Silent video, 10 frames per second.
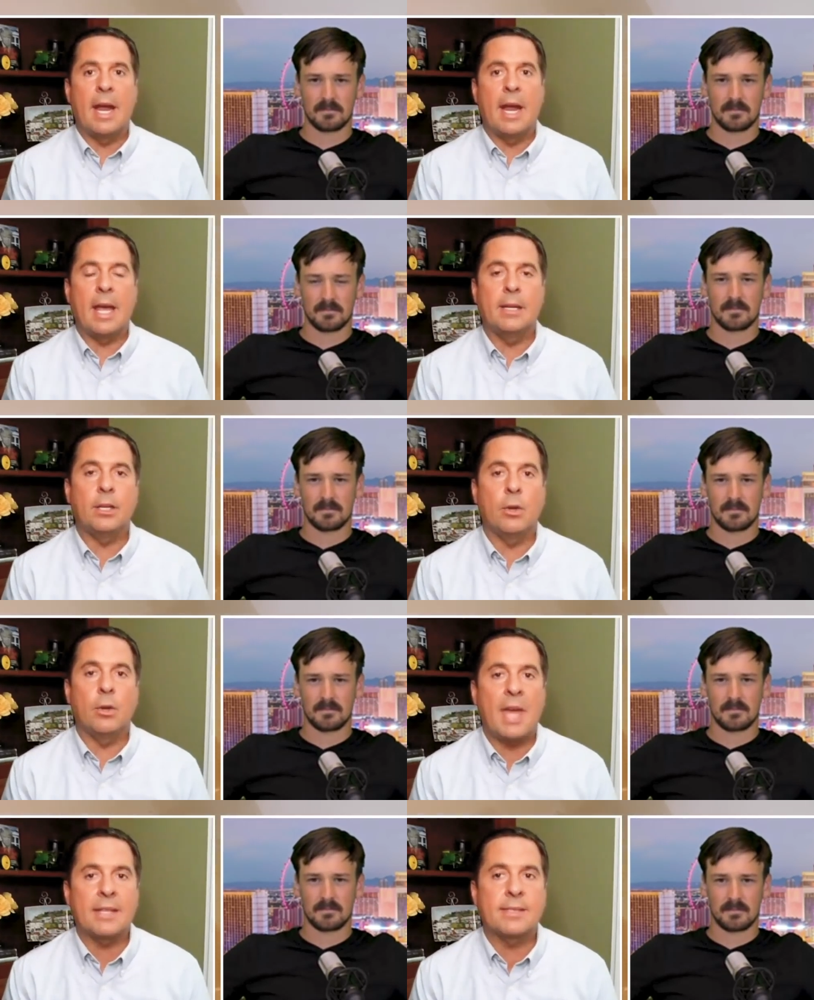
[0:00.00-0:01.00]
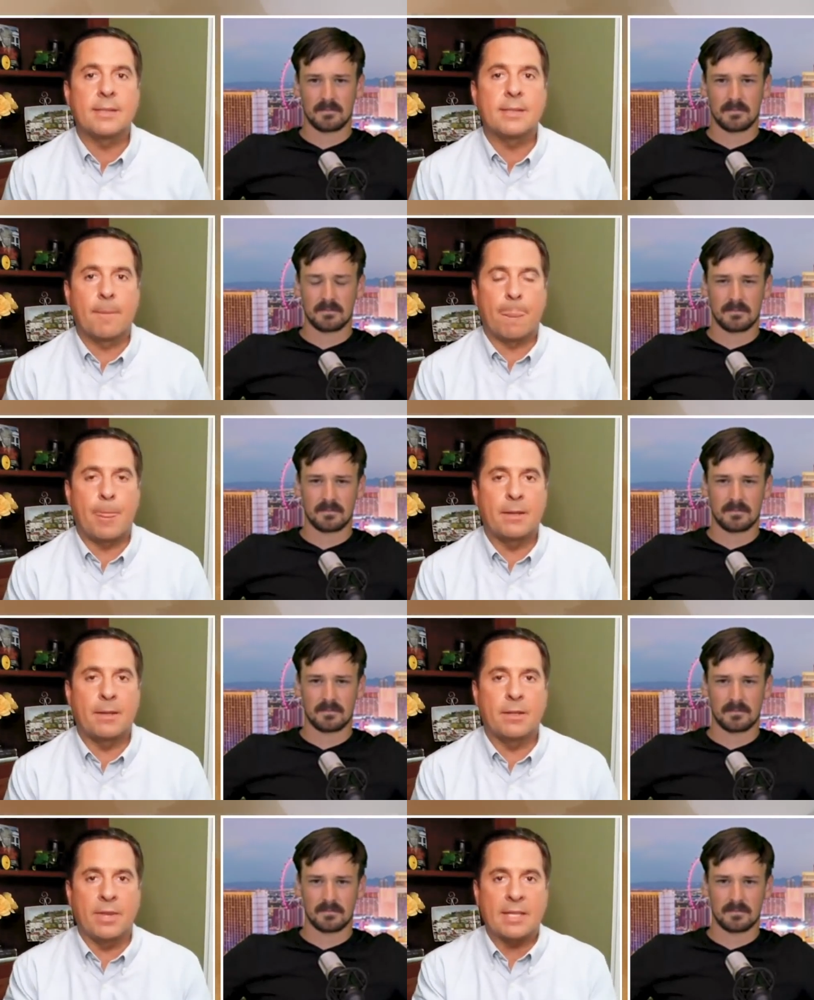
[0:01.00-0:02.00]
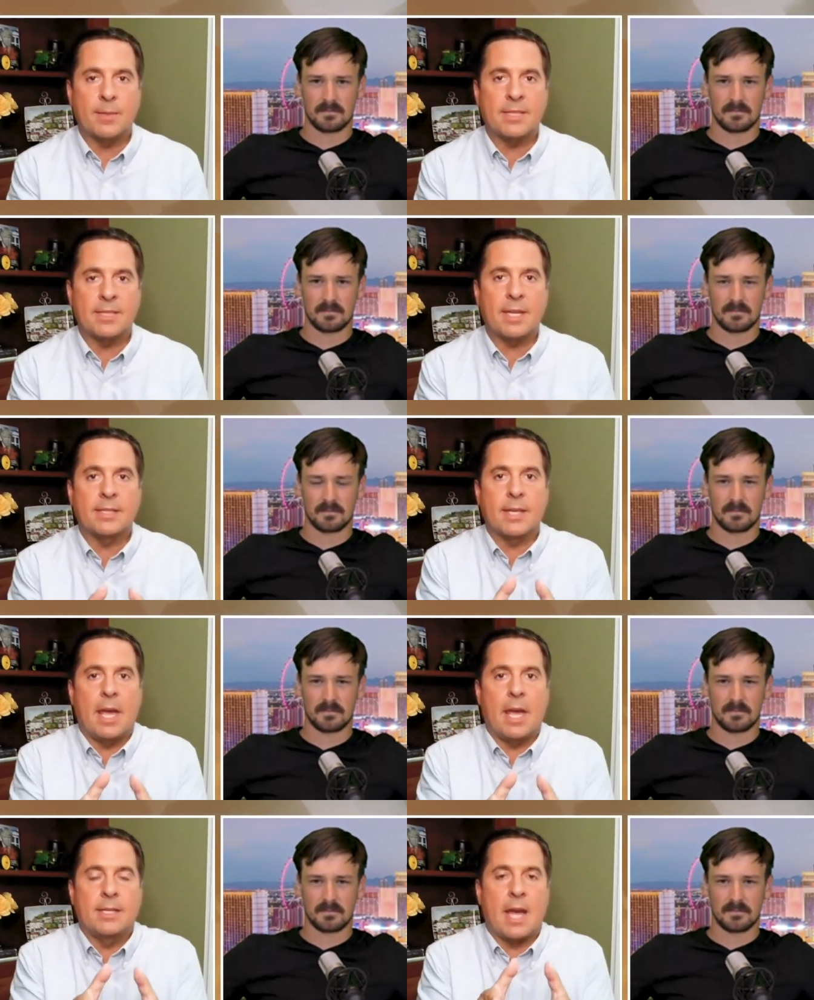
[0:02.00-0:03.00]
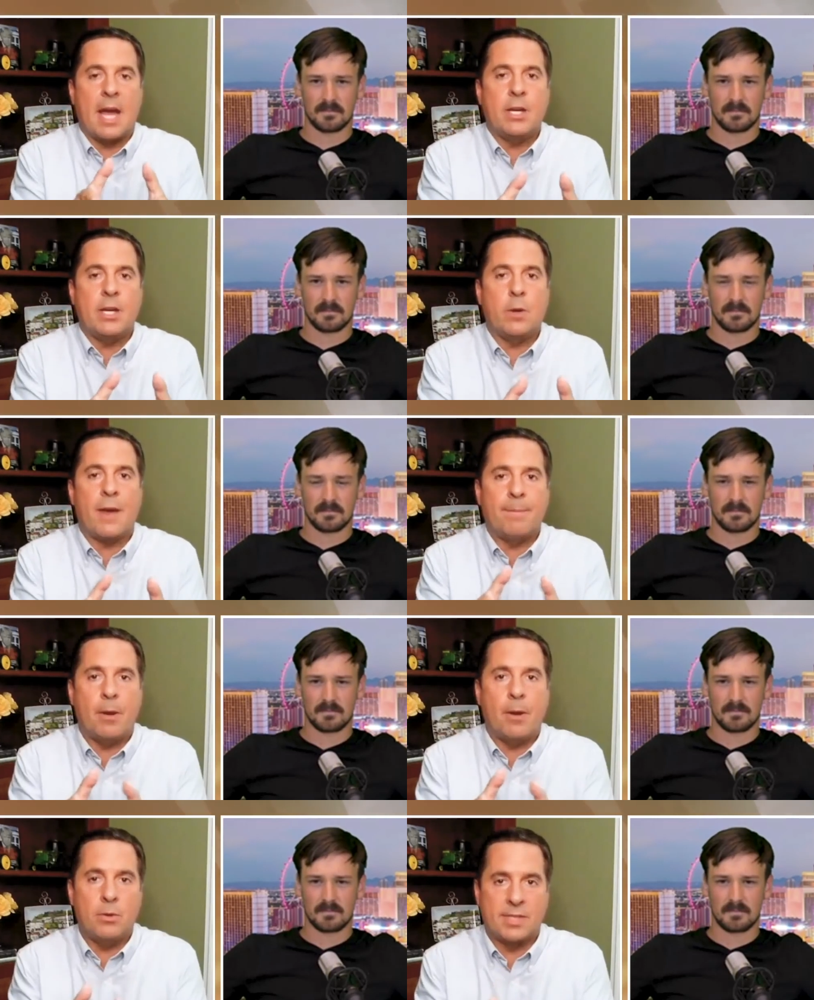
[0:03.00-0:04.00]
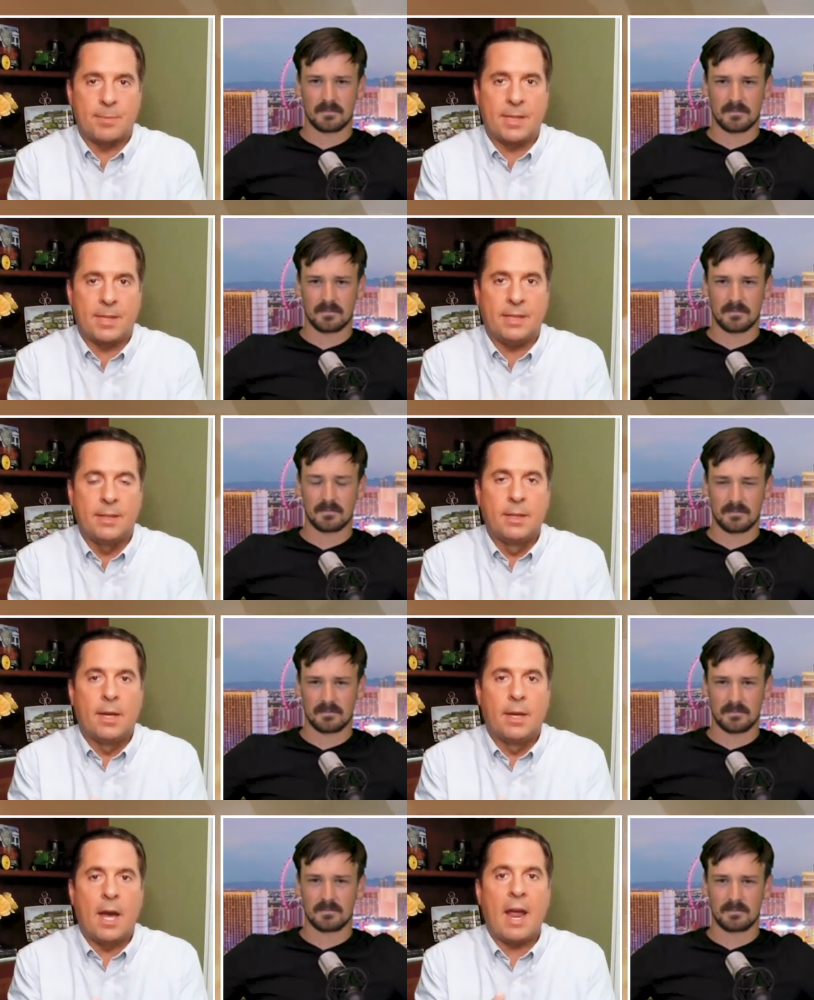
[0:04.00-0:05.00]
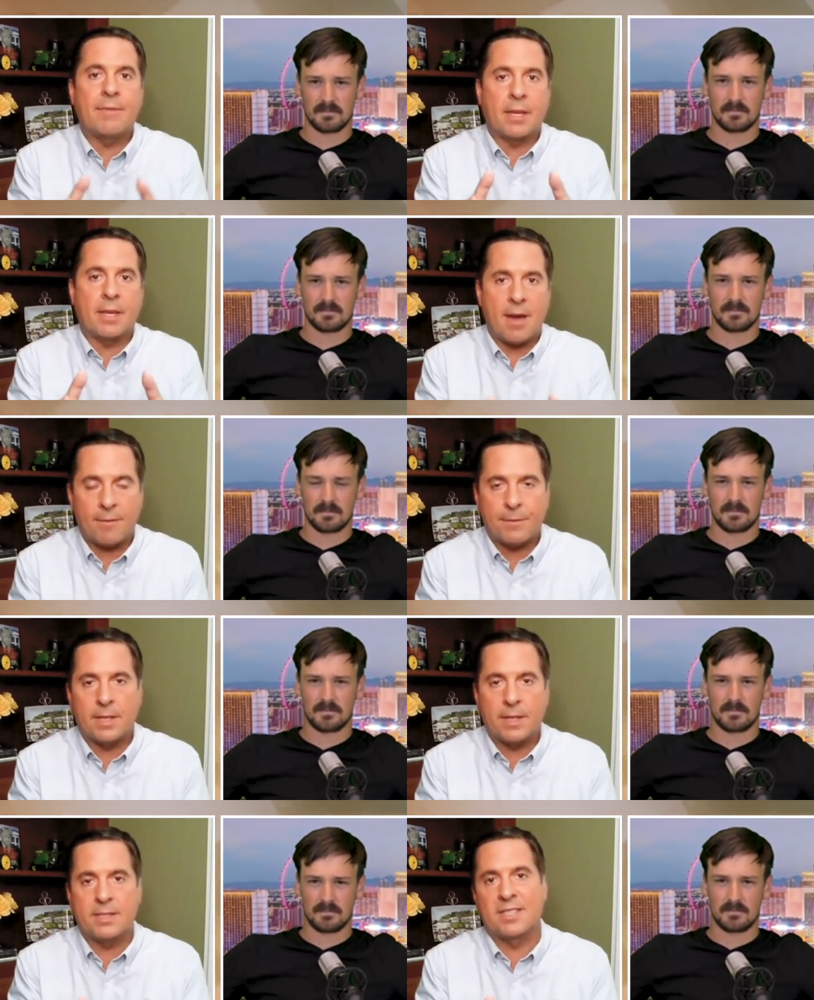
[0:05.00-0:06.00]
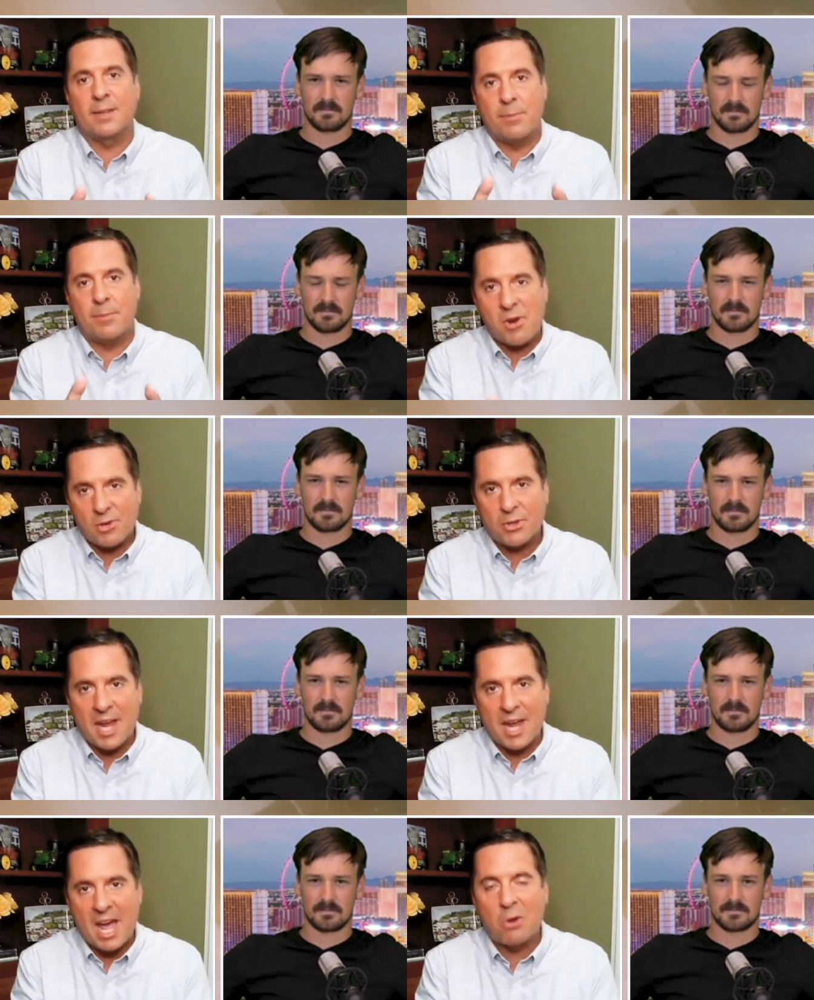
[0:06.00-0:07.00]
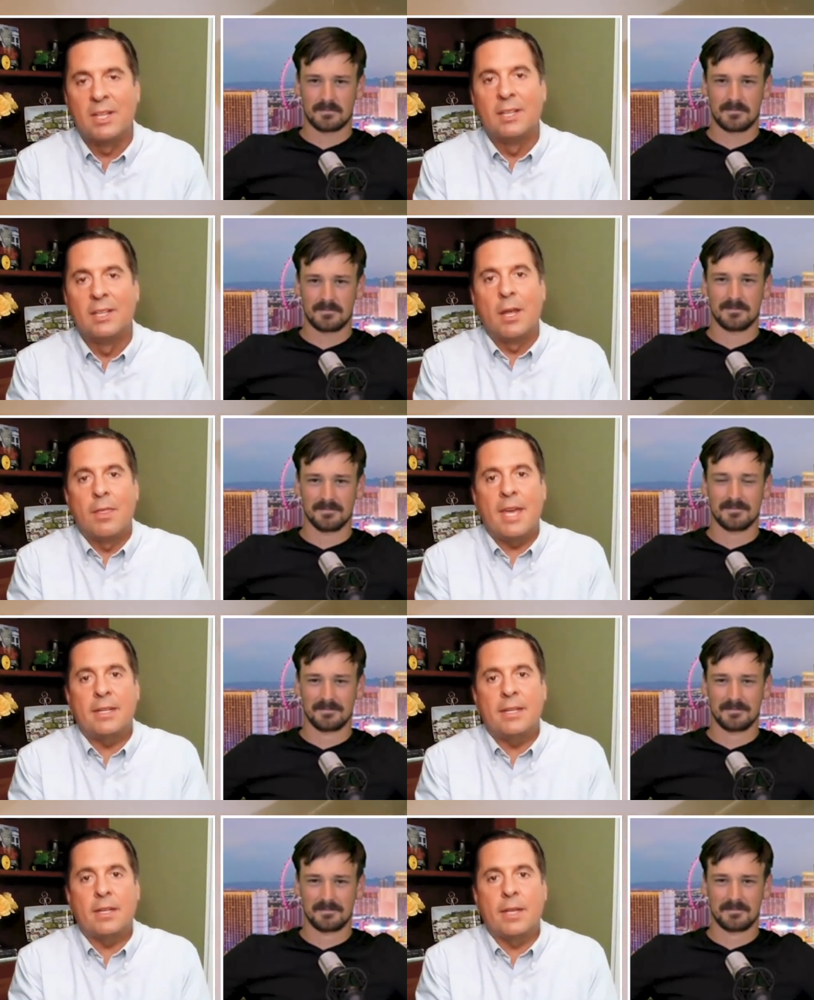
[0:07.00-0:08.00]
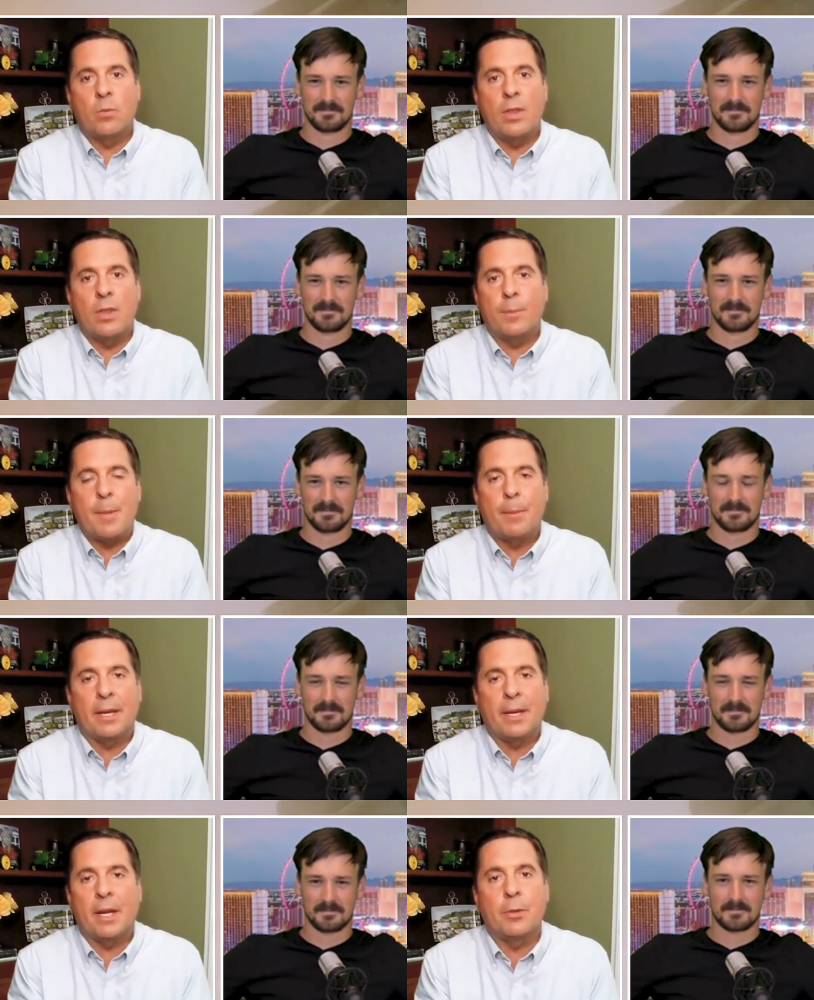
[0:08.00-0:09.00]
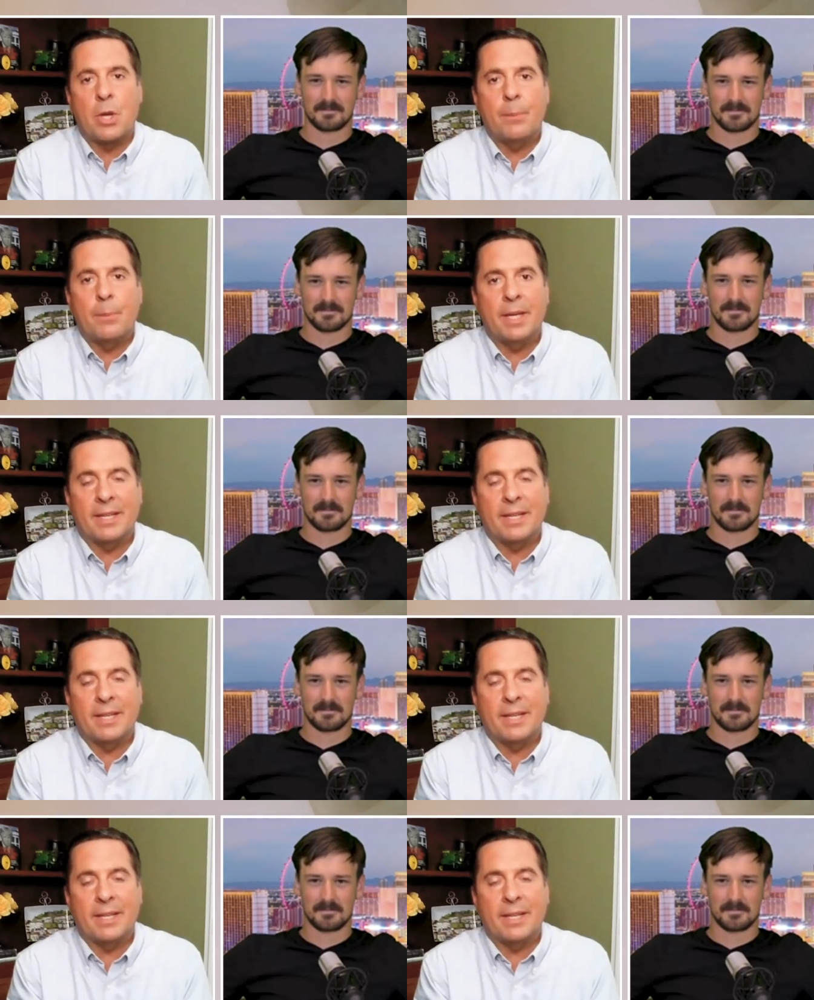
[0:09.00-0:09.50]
Speaker 1: And, you know, that's, you know, that's the best thing is, is I know if I post something, I have the confidence in Parler now mm-hmm. that, that whether people pick it up or don't